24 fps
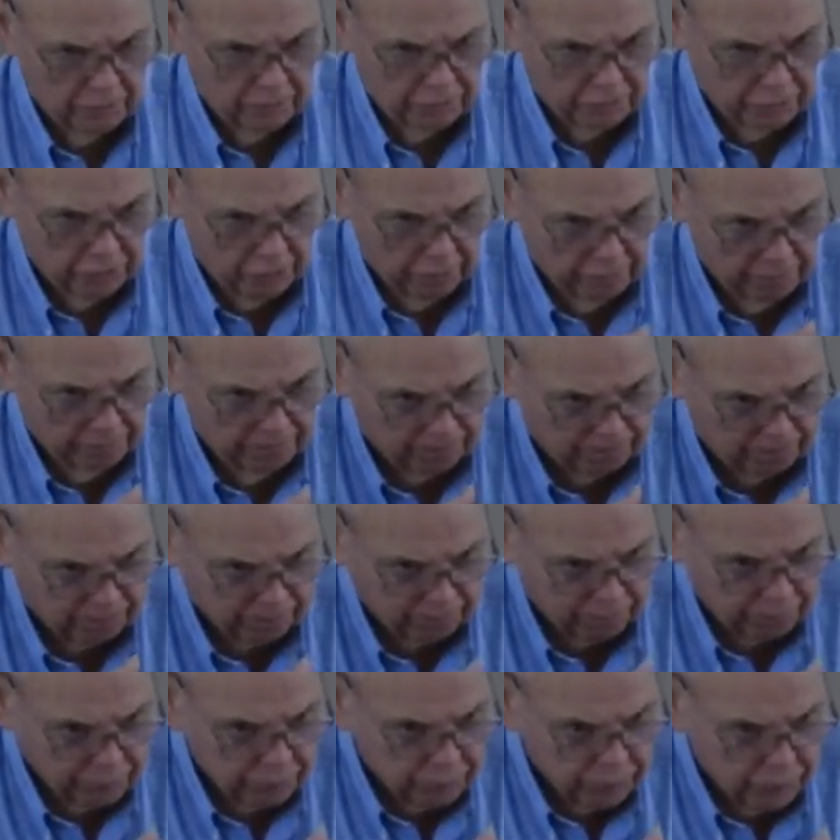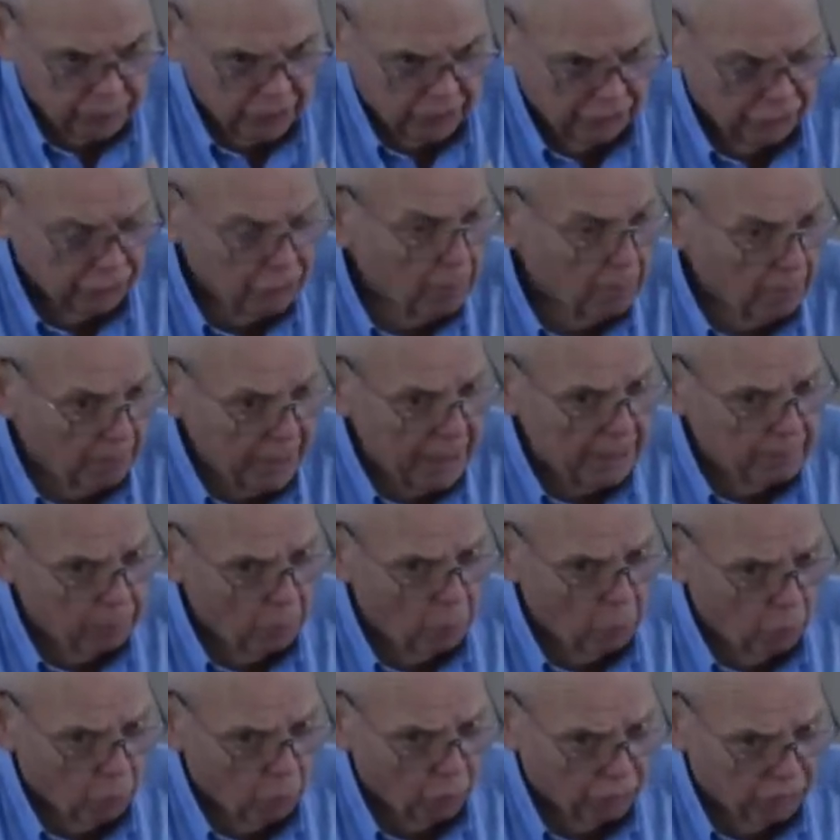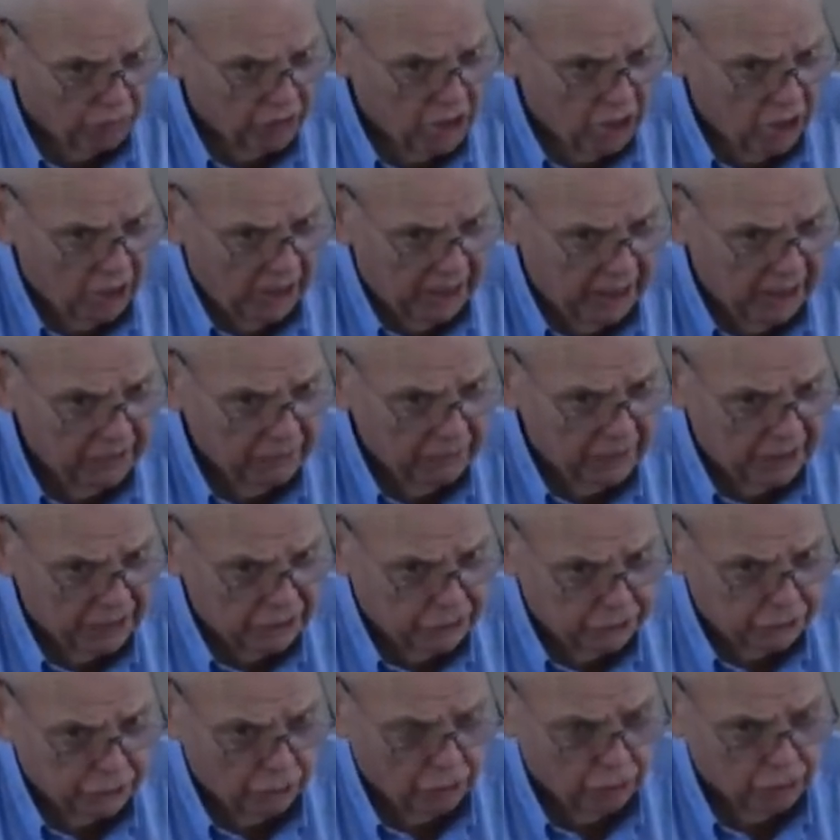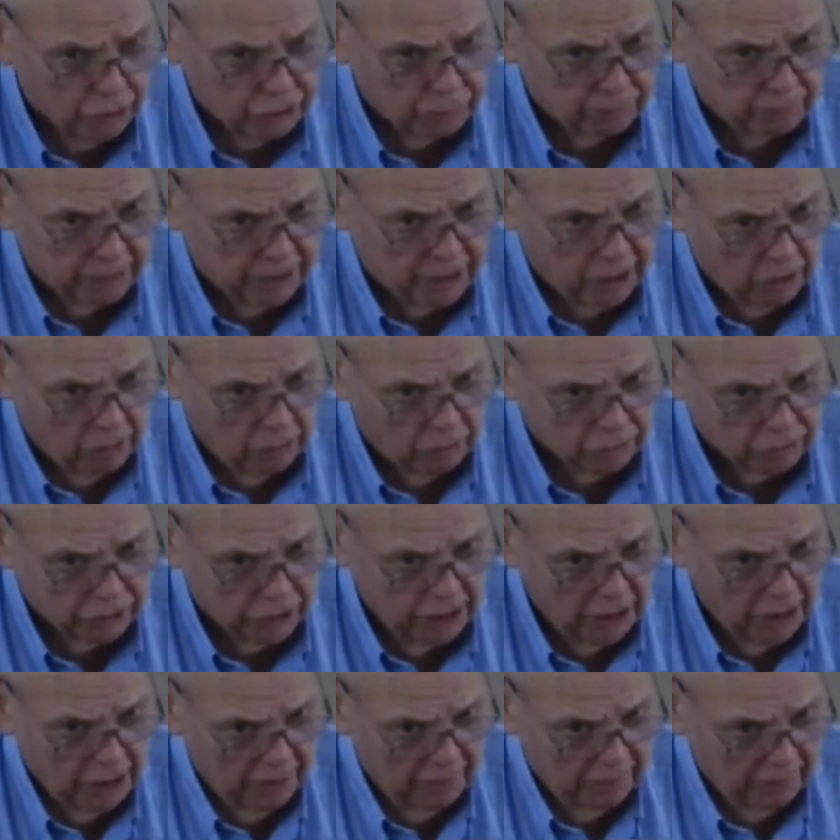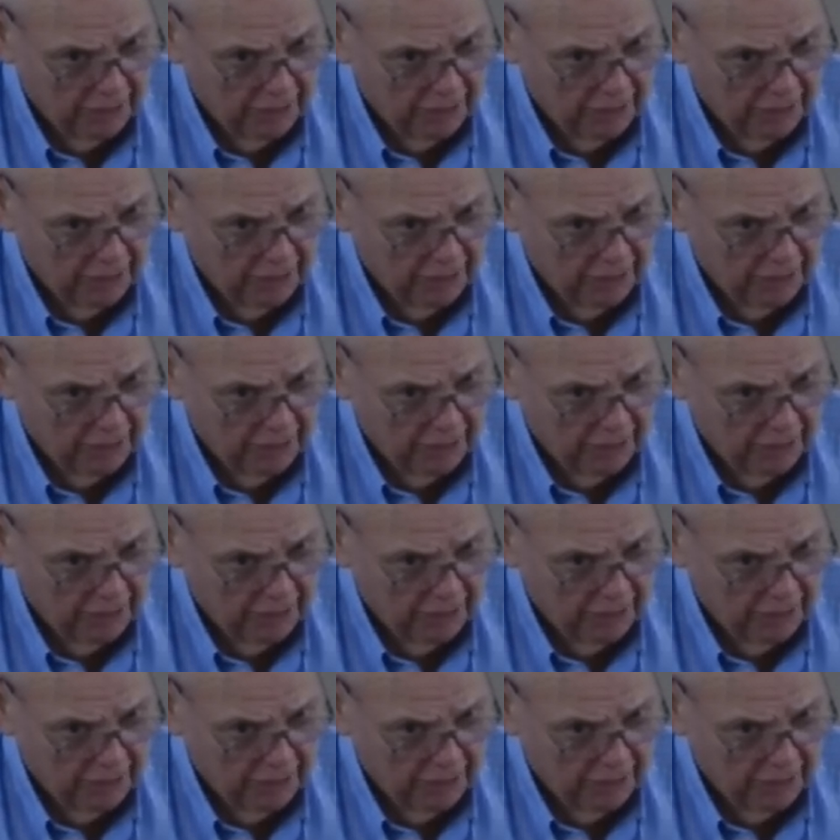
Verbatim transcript: of their their people were there in that church because